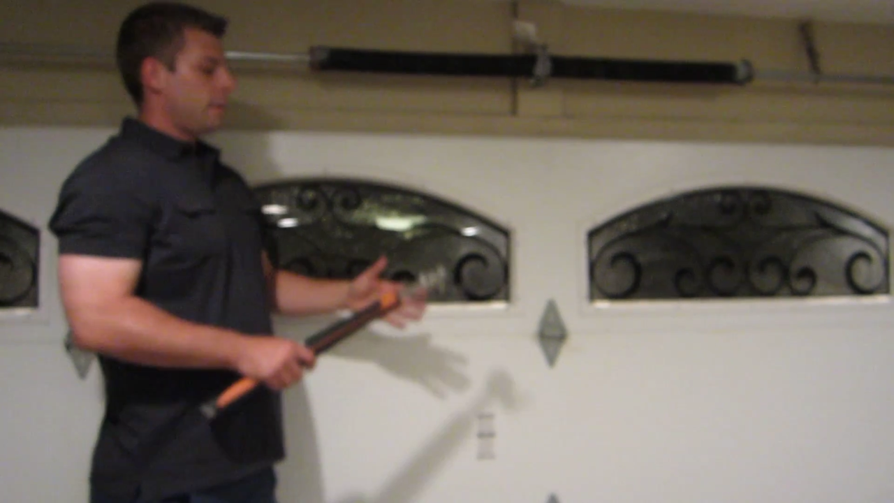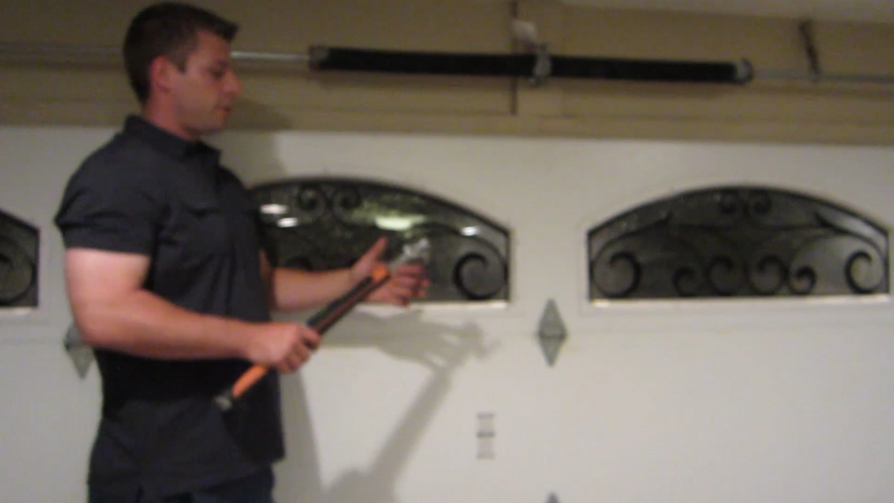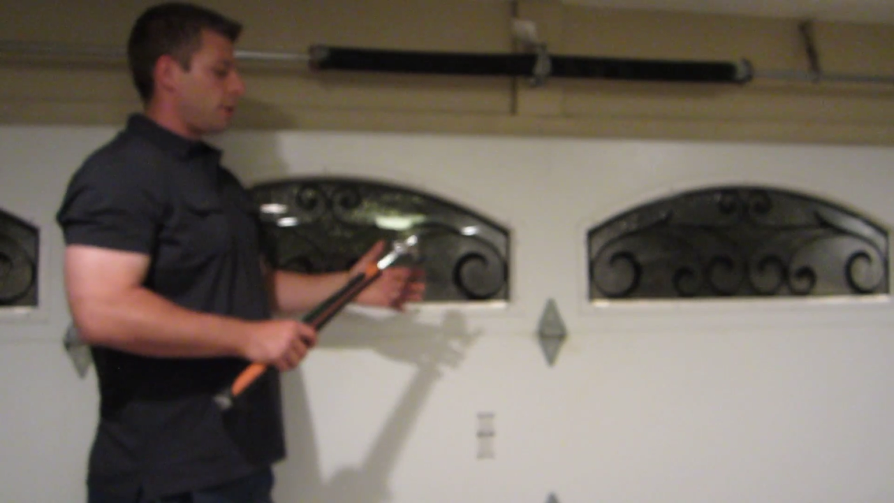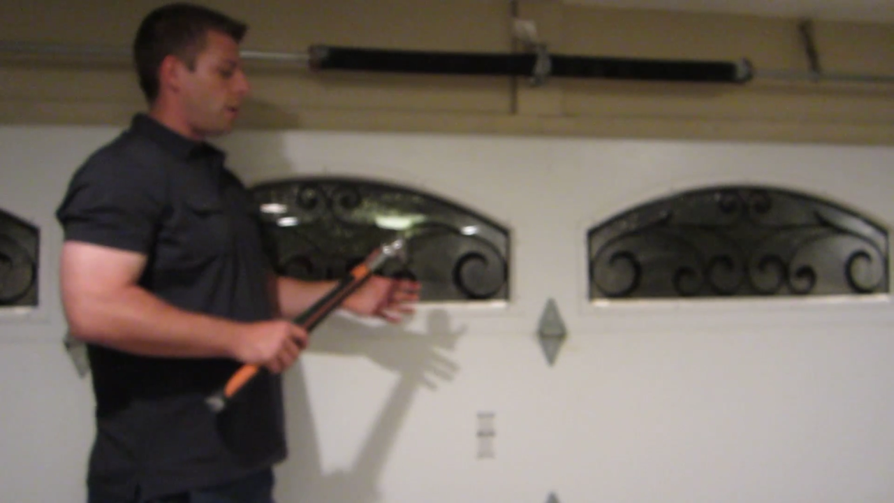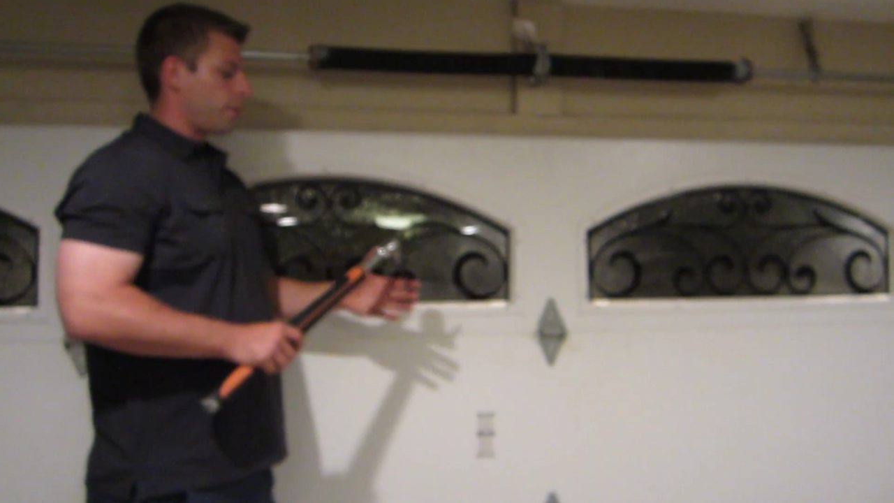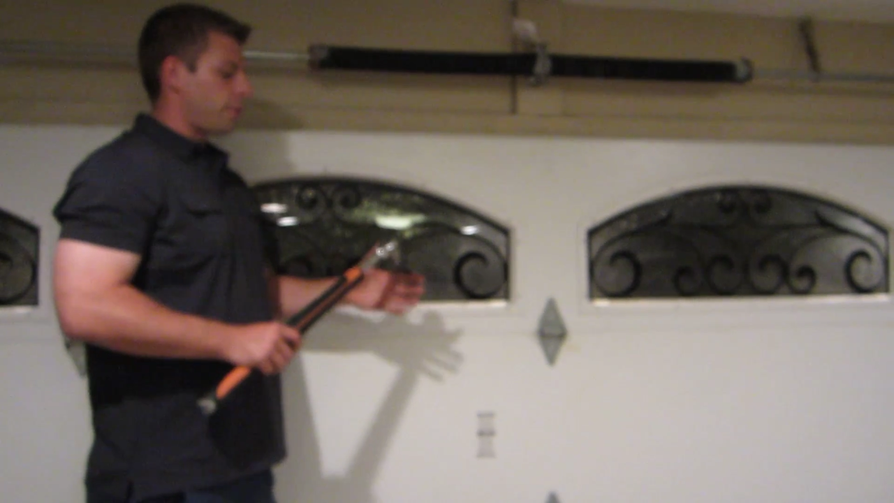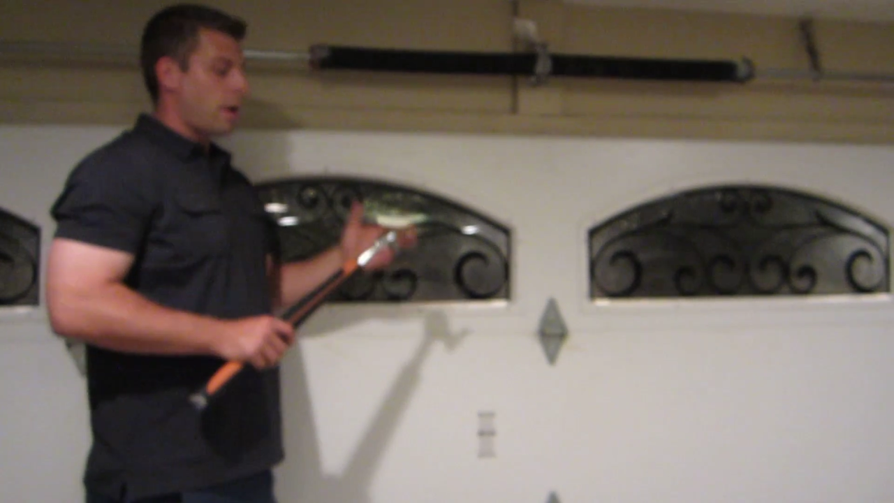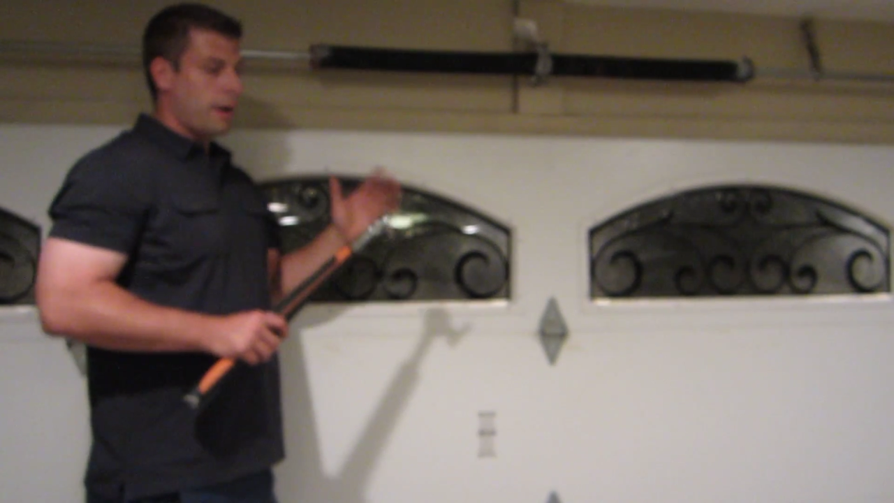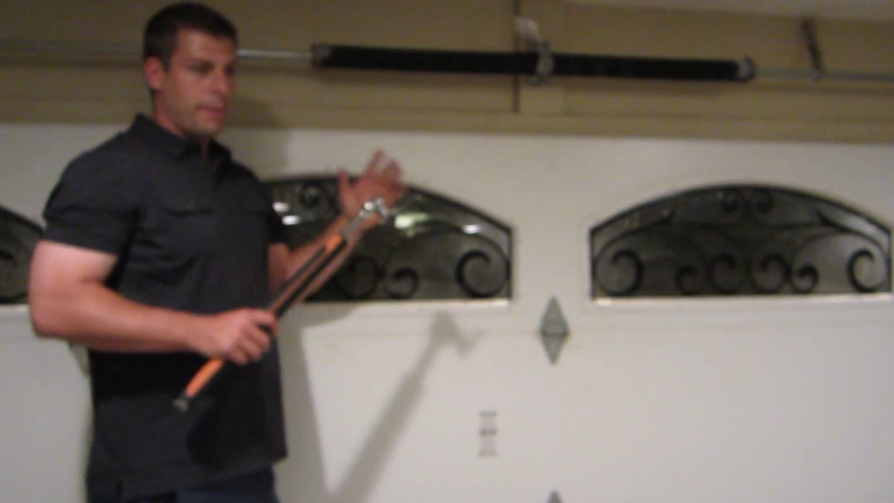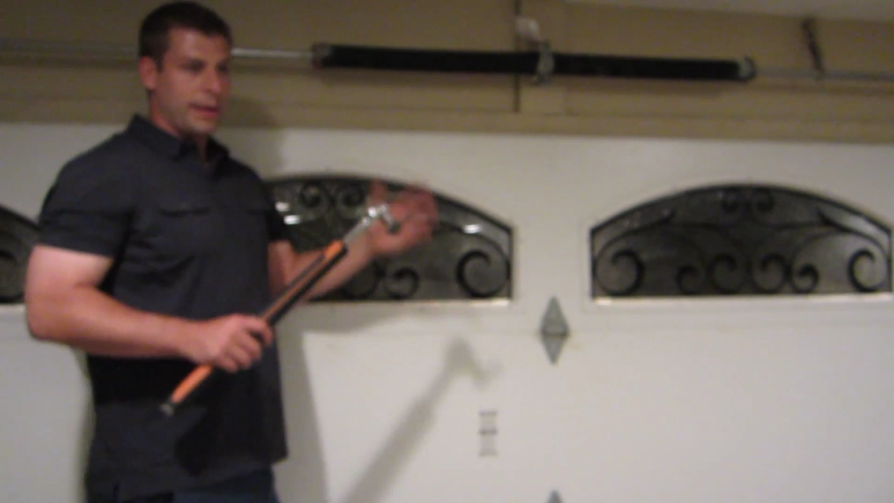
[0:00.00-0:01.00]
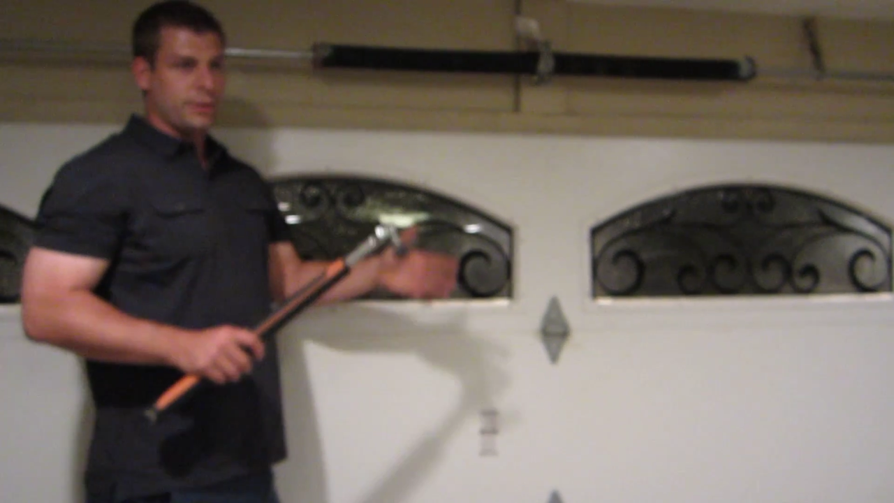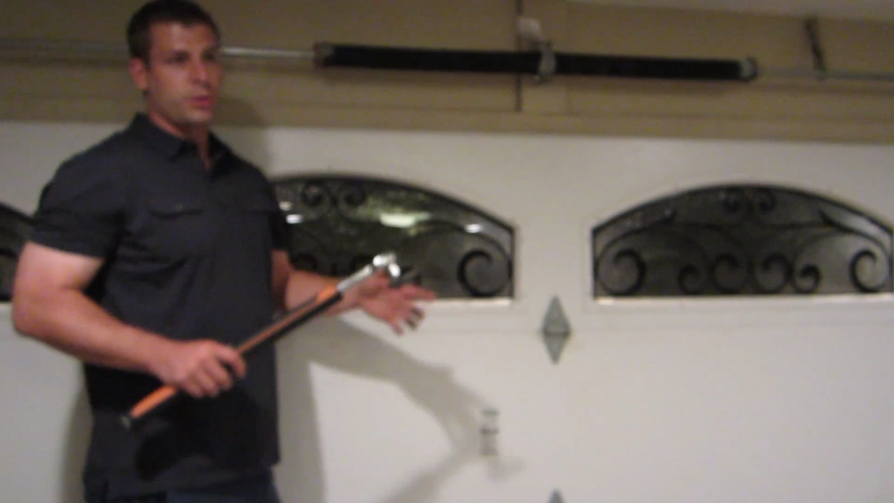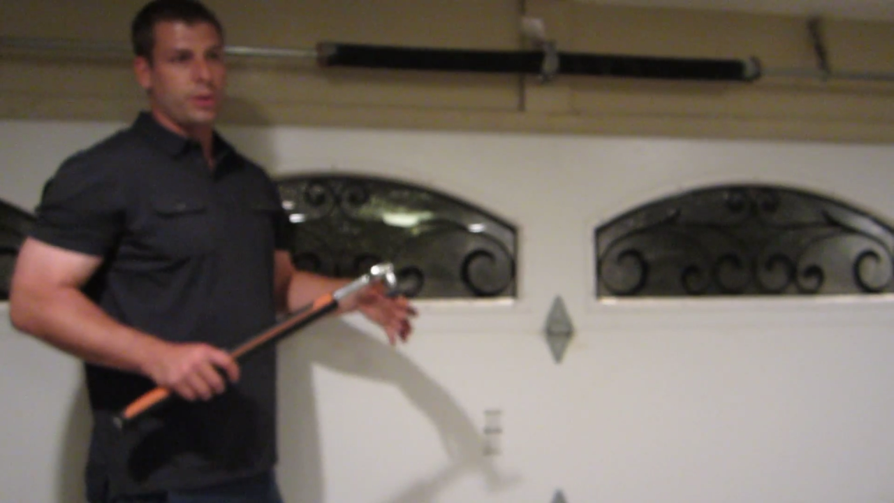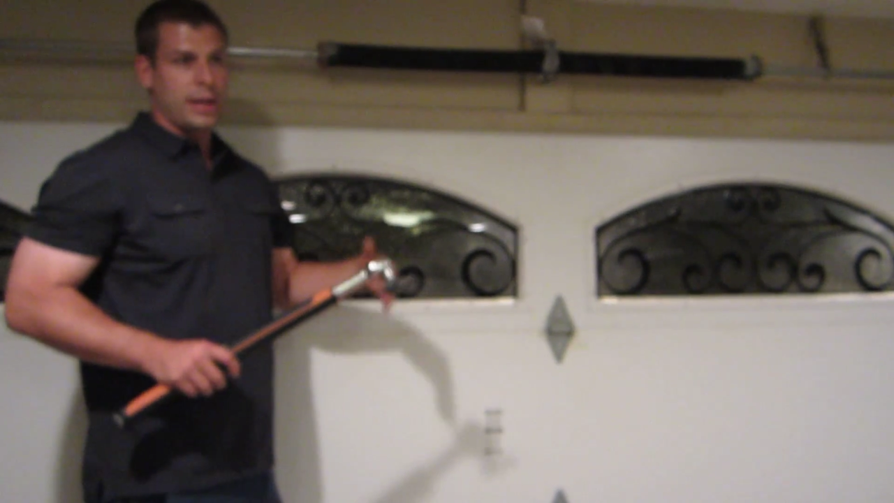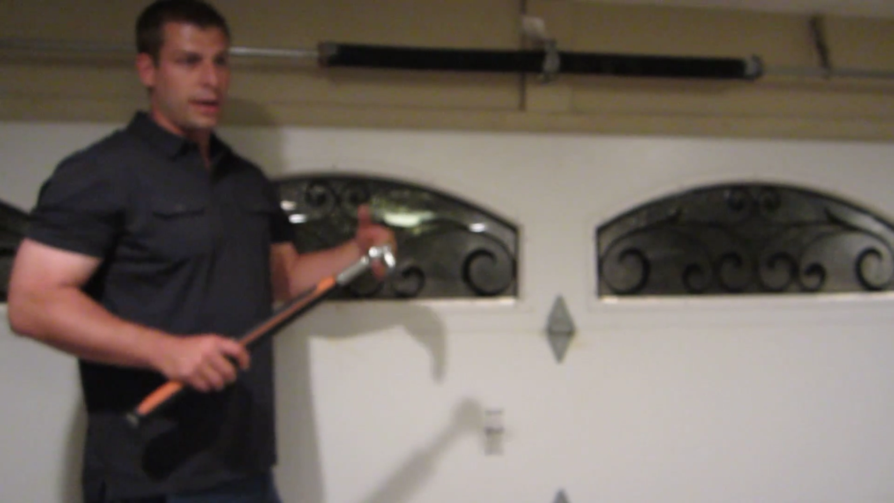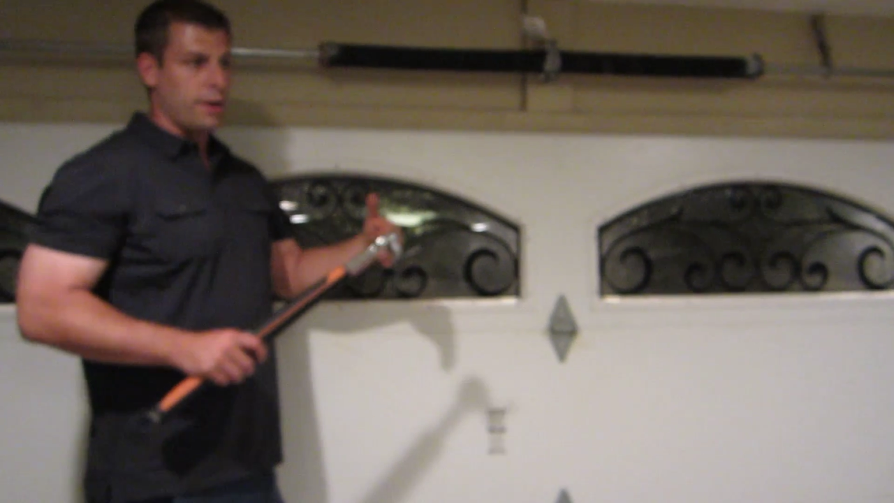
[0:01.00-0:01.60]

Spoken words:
So you want to make sure that